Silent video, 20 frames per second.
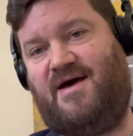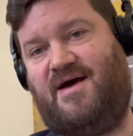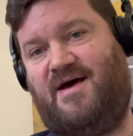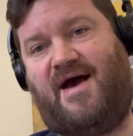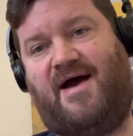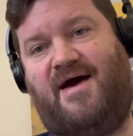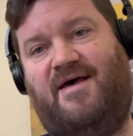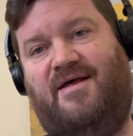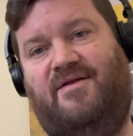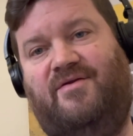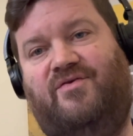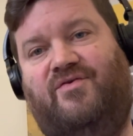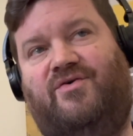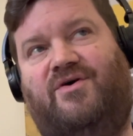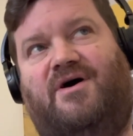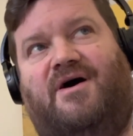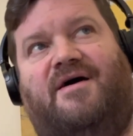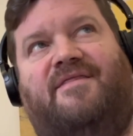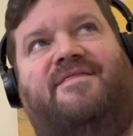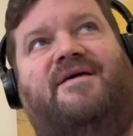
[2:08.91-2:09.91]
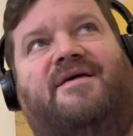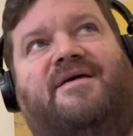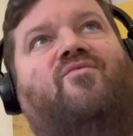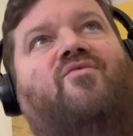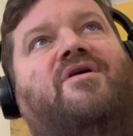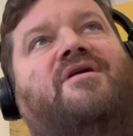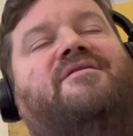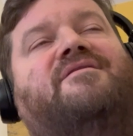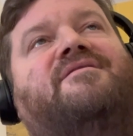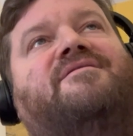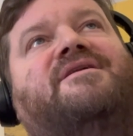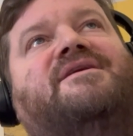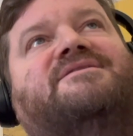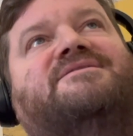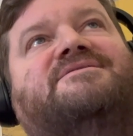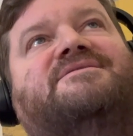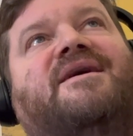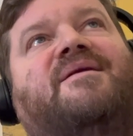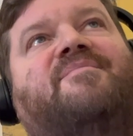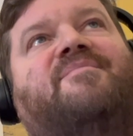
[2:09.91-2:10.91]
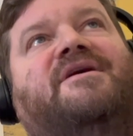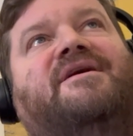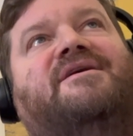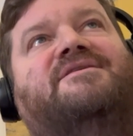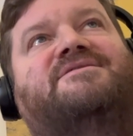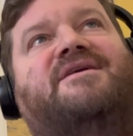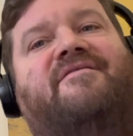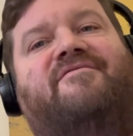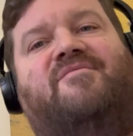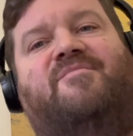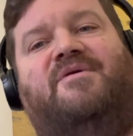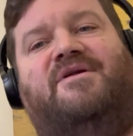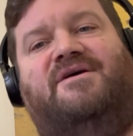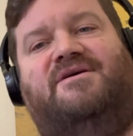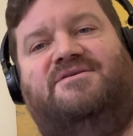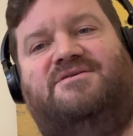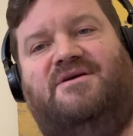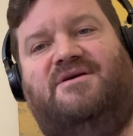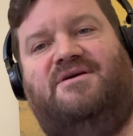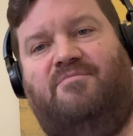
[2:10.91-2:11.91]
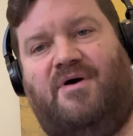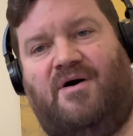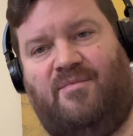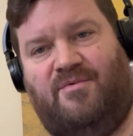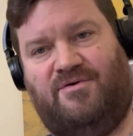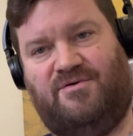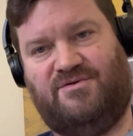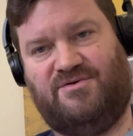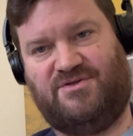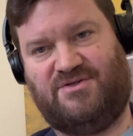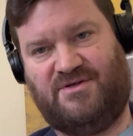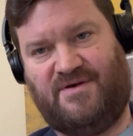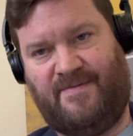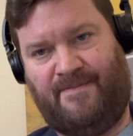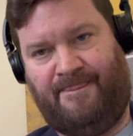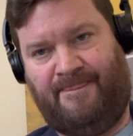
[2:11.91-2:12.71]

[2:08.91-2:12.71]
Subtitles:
And I think one of the things that's happening is everybody's in bubbles,